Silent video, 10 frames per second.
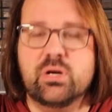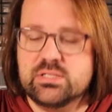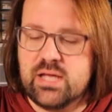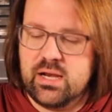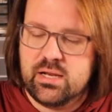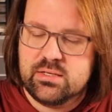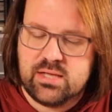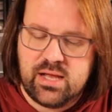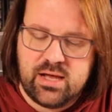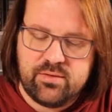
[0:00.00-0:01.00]
excited
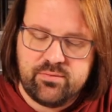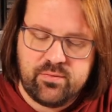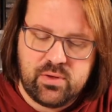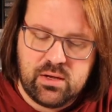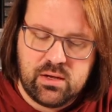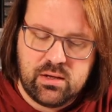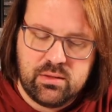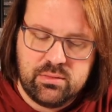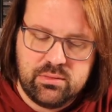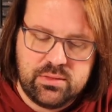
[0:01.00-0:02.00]
to have
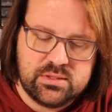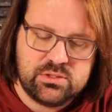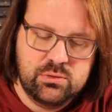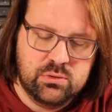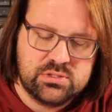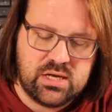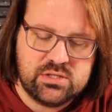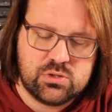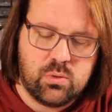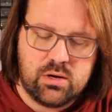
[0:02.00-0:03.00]
this
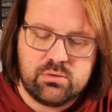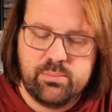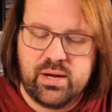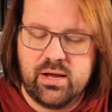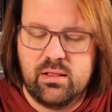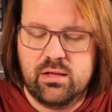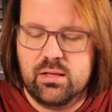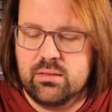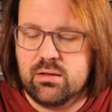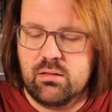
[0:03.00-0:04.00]
Yuletide Squadron pilot
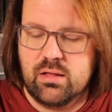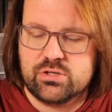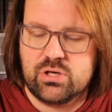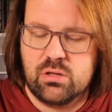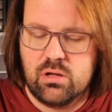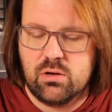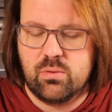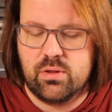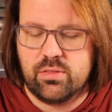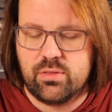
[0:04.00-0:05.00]
in the collection along
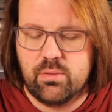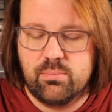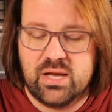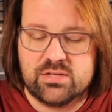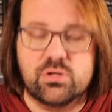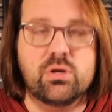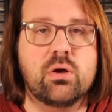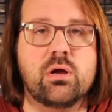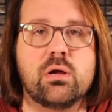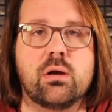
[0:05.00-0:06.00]
with Master
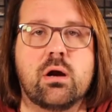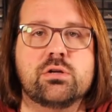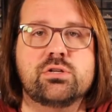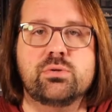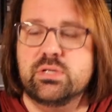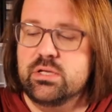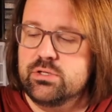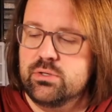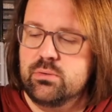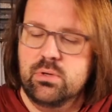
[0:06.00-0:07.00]
Yoda and
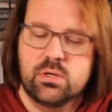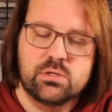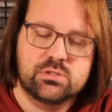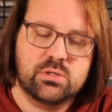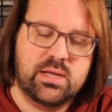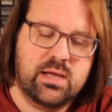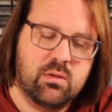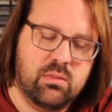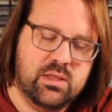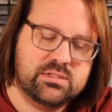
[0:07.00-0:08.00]
R2-D2. So
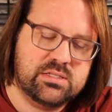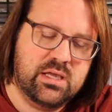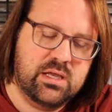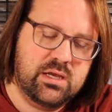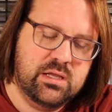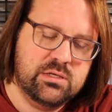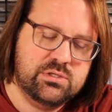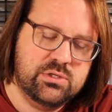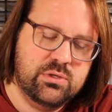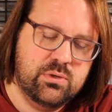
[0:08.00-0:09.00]
now let's get
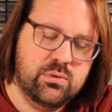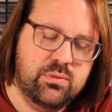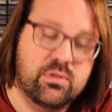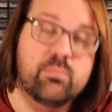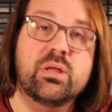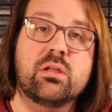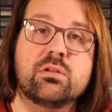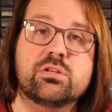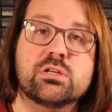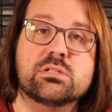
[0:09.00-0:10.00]
into the
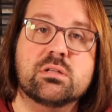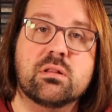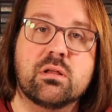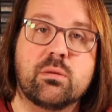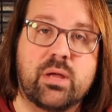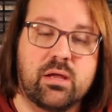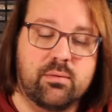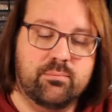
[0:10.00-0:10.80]
build just a little bit.